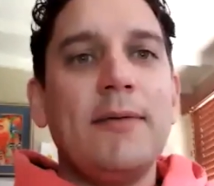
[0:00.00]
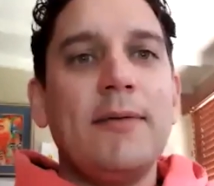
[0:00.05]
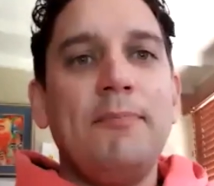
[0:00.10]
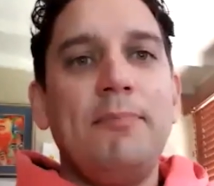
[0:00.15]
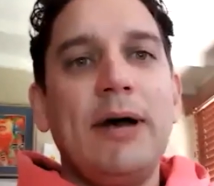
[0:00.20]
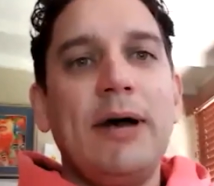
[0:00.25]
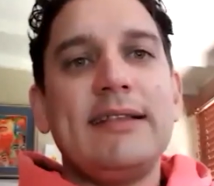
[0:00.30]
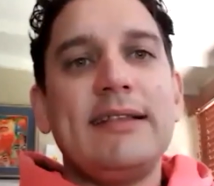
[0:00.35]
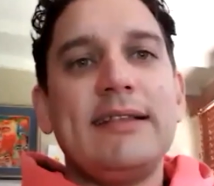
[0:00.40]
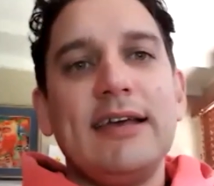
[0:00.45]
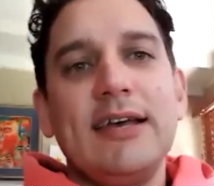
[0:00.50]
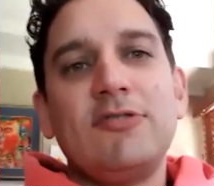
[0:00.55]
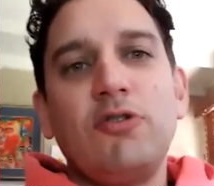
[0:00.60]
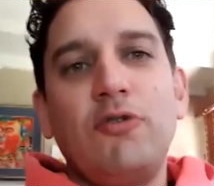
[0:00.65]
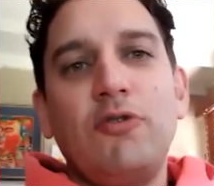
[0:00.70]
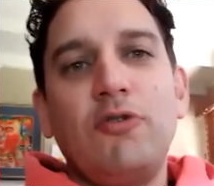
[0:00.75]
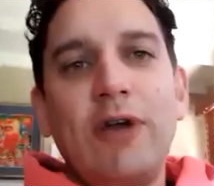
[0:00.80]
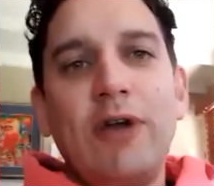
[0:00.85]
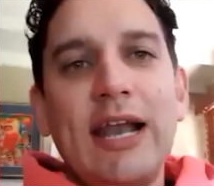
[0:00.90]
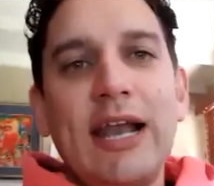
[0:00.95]
but it's
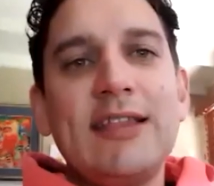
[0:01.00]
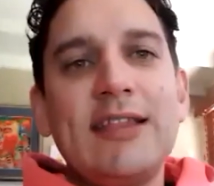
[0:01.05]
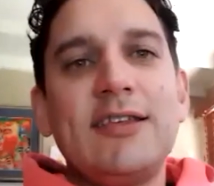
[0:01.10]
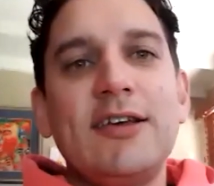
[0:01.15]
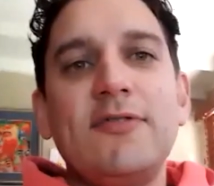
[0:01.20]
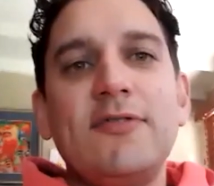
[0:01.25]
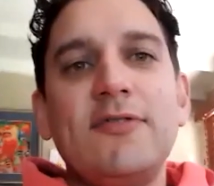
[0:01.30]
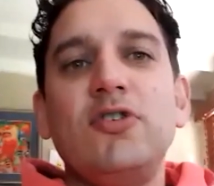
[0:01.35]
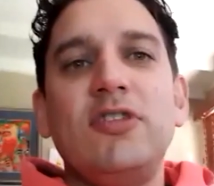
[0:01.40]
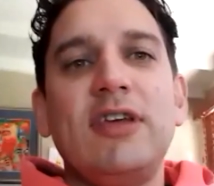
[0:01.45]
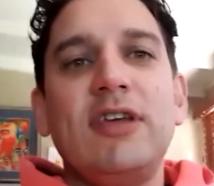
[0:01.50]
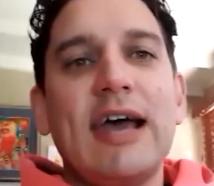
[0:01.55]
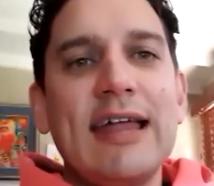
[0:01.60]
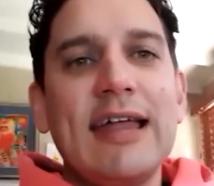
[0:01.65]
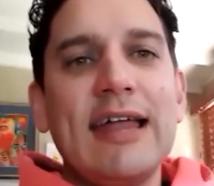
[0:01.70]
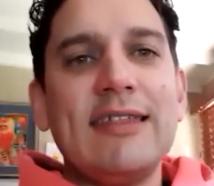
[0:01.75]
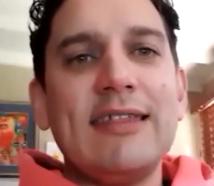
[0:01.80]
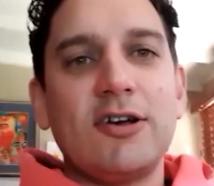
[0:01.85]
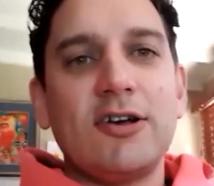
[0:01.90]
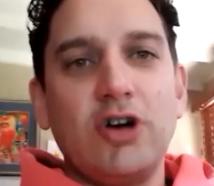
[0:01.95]
relative to the
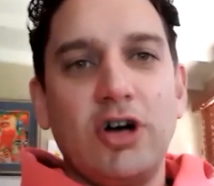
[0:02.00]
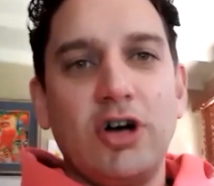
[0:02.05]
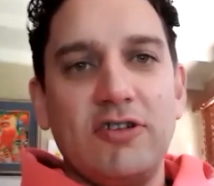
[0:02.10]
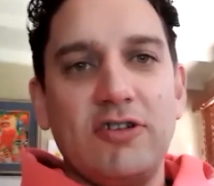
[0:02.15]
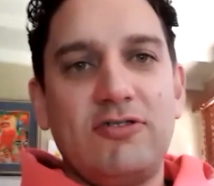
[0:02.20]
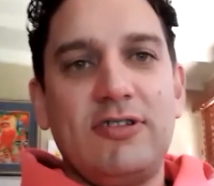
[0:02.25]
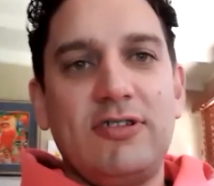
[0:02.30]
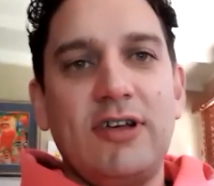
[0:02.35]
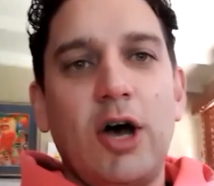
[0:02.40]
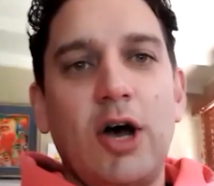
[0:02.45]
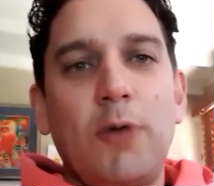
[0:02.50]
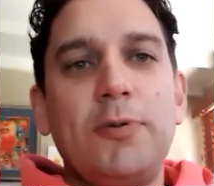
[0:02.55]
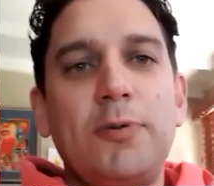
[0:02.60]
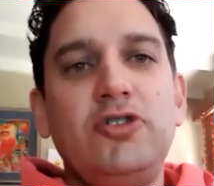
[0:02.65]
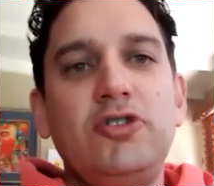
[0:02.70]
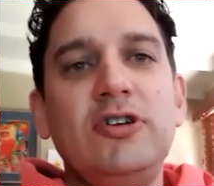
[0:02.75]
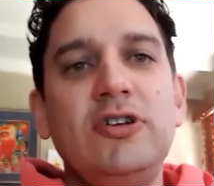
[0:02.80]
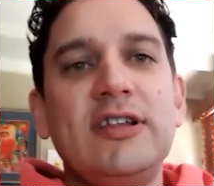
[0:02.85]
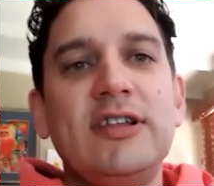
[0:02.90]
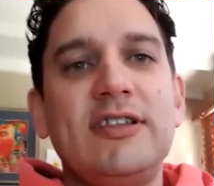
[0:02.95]
other costs, the
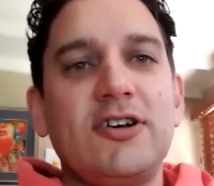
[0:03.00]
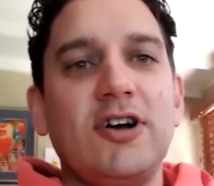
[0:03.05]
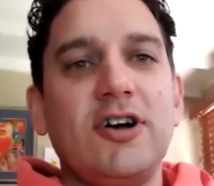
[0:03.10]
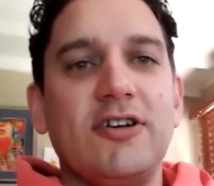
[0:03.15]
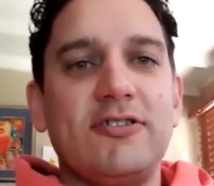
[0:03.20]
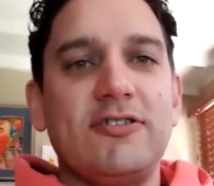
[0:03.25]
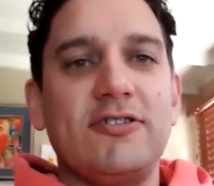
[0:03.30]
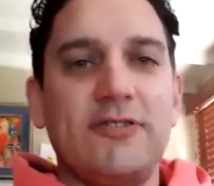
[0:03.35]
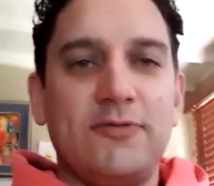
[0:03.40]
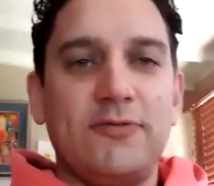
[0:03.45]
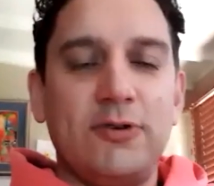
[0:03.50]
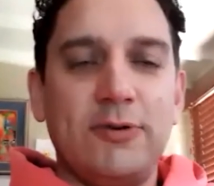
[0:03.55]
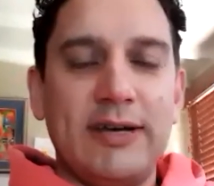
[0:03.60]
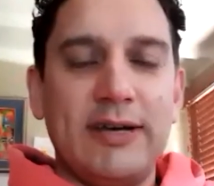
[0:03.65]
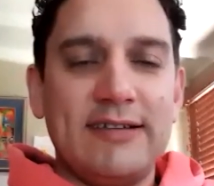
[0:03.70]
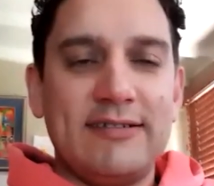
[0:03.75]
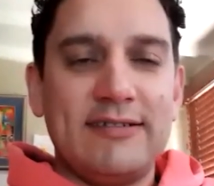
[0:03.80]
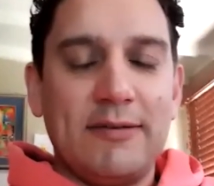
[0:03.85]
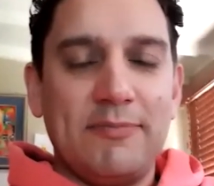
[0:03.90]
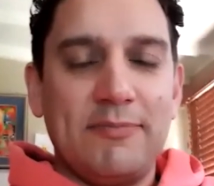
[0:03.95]
opportunity cost of doing
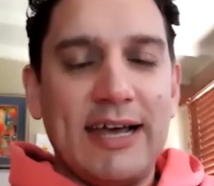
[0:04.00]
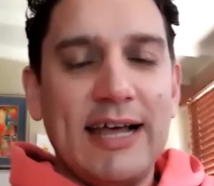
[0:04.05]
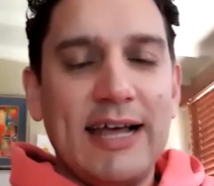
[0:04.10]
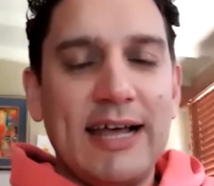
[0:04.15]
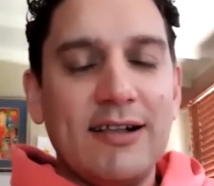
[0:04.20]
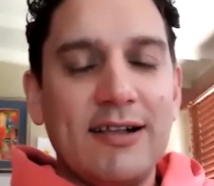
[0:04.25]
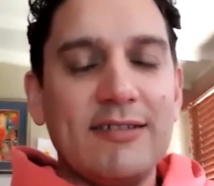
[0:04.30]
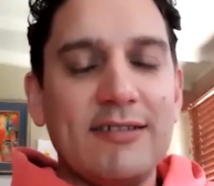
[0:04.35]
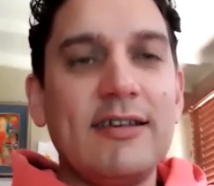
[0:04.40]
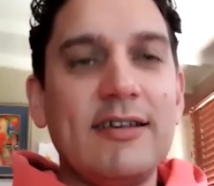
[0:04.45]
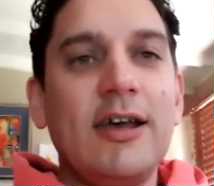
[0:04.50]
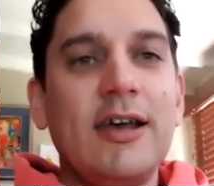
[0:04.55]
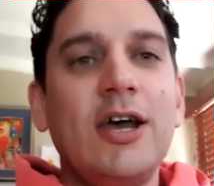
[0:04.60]
something else,